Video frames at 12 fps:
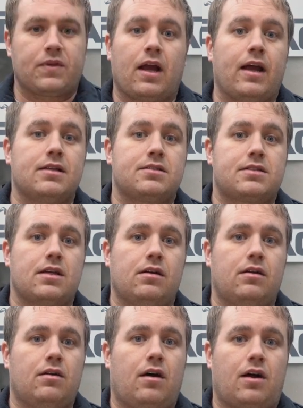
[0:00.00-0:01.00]
All right,
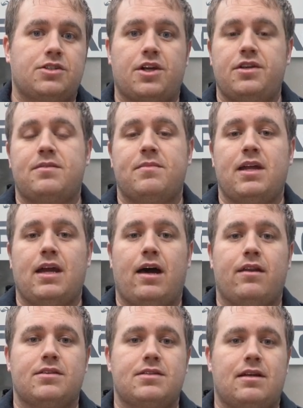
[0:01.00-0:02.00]
so I'll show you some of the
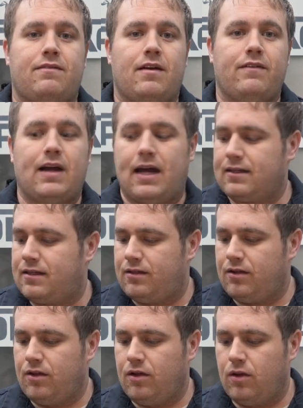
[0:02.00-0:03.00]
other stuff I've got
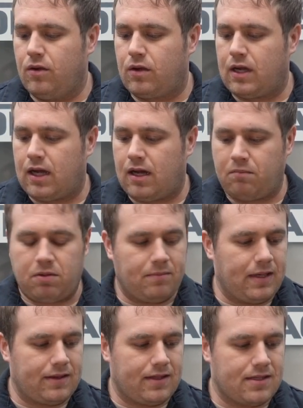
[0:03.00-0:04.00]
to
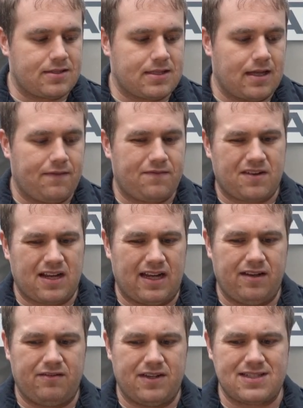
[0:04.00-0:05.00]
complement this stuff,
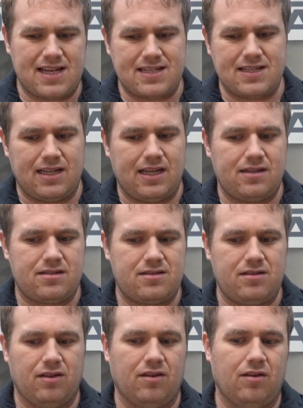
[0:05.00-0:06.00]
kind of necessities
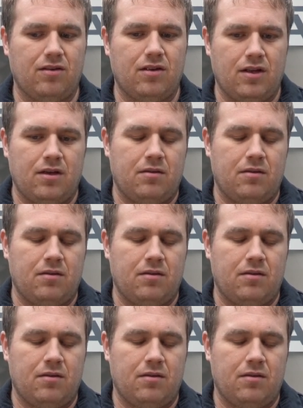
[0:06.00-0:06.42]
to